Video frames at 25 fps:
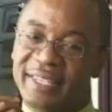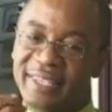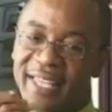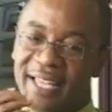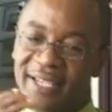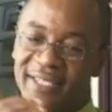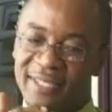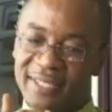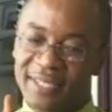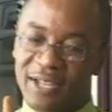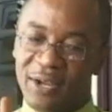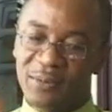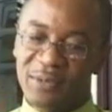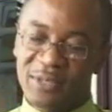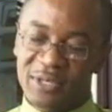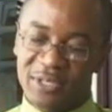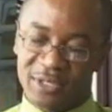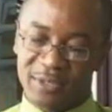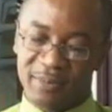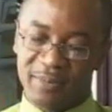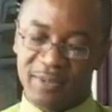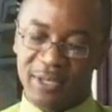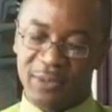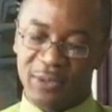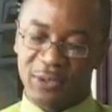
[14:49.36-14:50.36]
That sounds
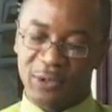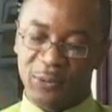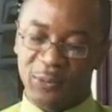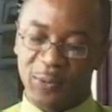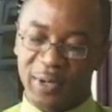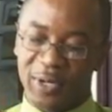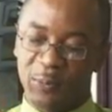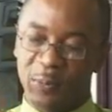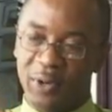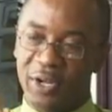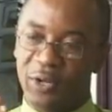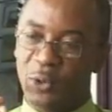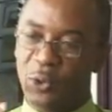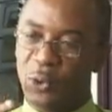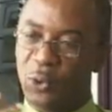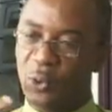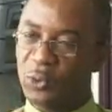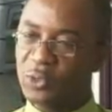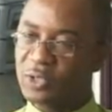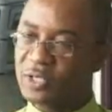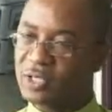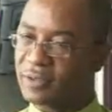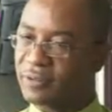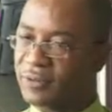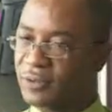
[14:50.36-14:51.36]
to me, though, when one
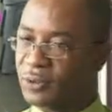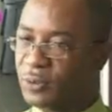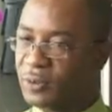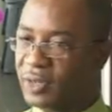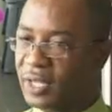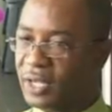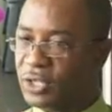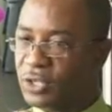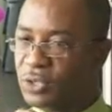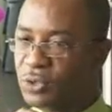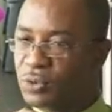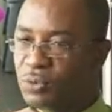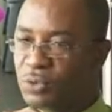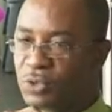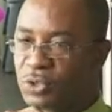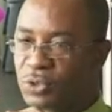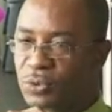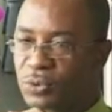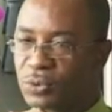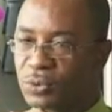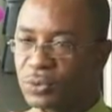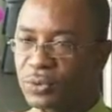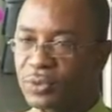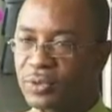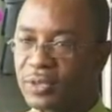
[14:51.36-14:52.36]
holds the view that you
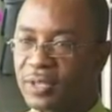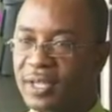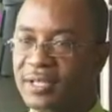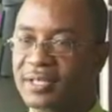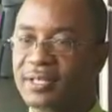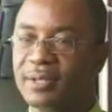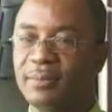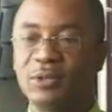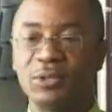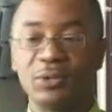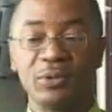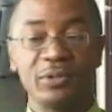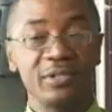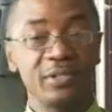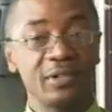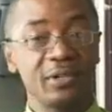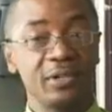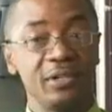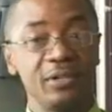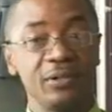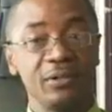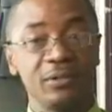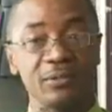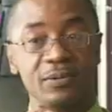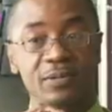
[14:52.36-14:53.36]
do, that some doors are
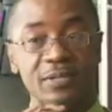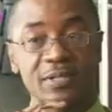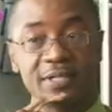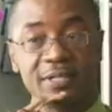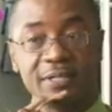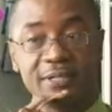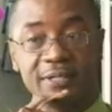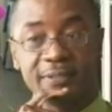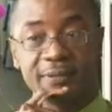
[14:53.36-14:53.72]
closed.